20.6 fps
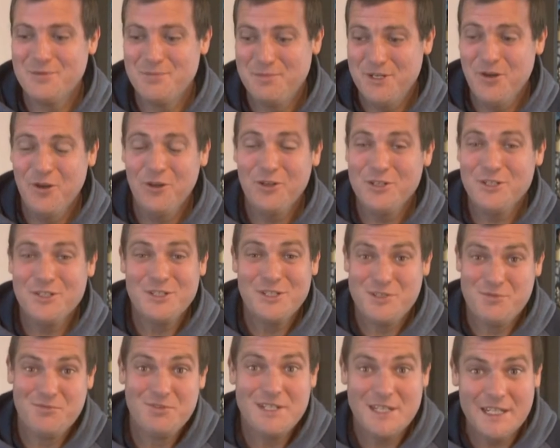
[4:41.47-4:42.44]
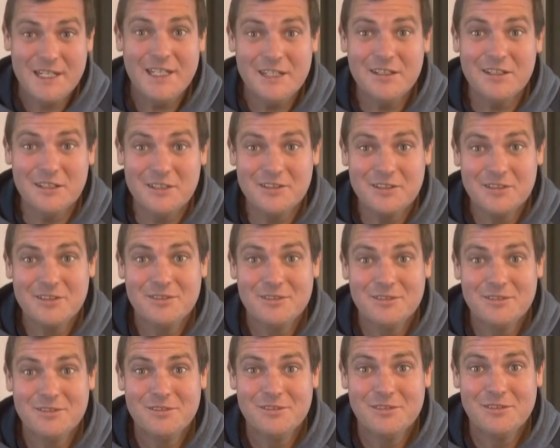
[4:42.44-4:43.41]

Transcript: to be honest, is ridiculous.